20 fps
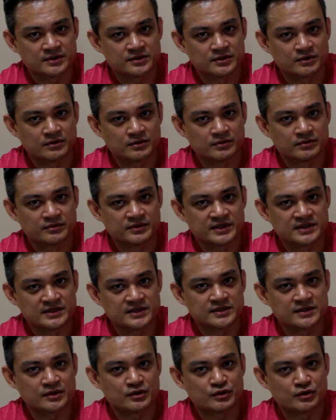So this
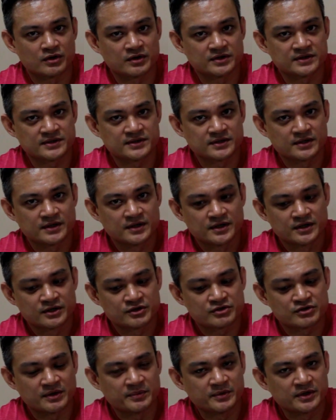is a gross
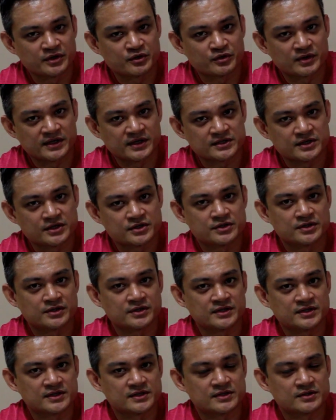treble equalization,
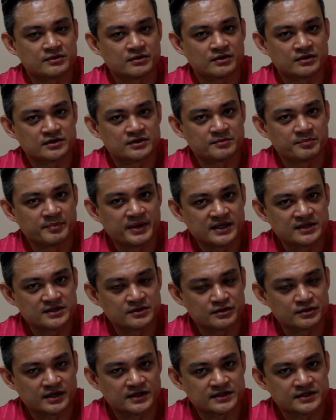this is a gross bass
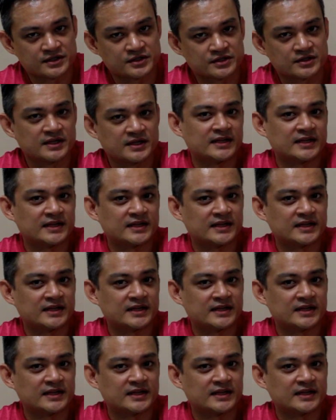equalization.